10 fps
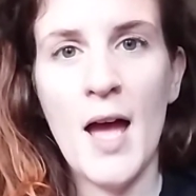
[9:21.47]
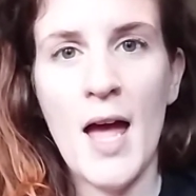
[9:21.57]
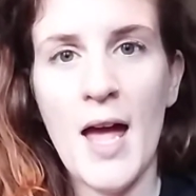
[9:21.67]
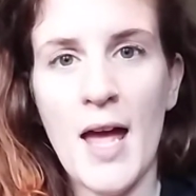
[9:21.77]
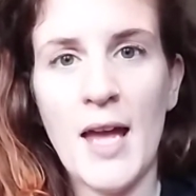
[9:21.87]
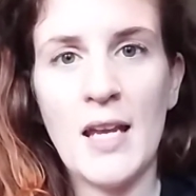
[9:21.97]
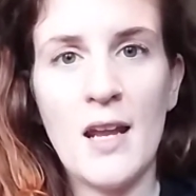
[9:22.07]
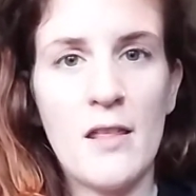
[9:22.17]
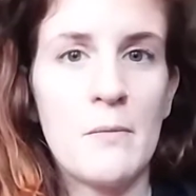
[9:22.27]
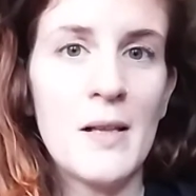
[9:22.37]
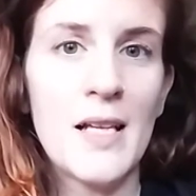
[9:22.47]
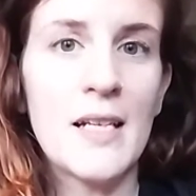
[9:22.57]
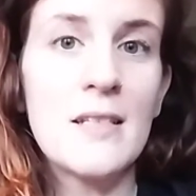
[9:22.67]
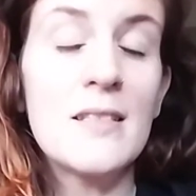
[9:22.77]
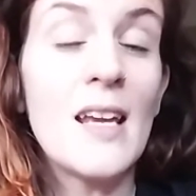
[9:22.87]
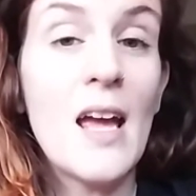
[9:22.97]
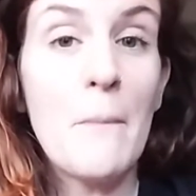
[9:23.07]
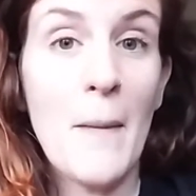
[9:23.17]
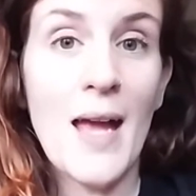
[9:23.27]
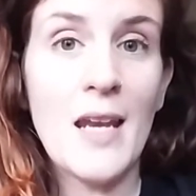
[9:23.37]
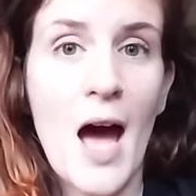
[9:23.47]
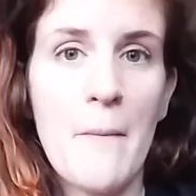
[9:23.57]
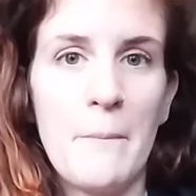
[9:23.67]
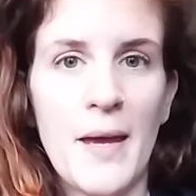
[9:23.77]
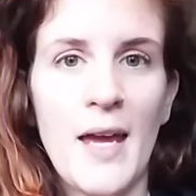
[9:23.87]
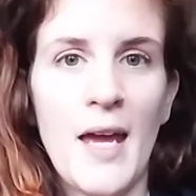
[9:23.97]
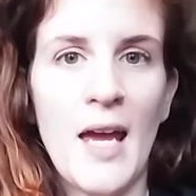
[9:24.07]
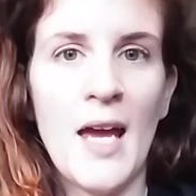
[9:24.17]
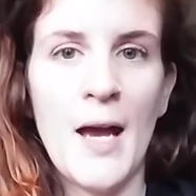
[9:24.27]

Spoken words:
another malignancy, it may not be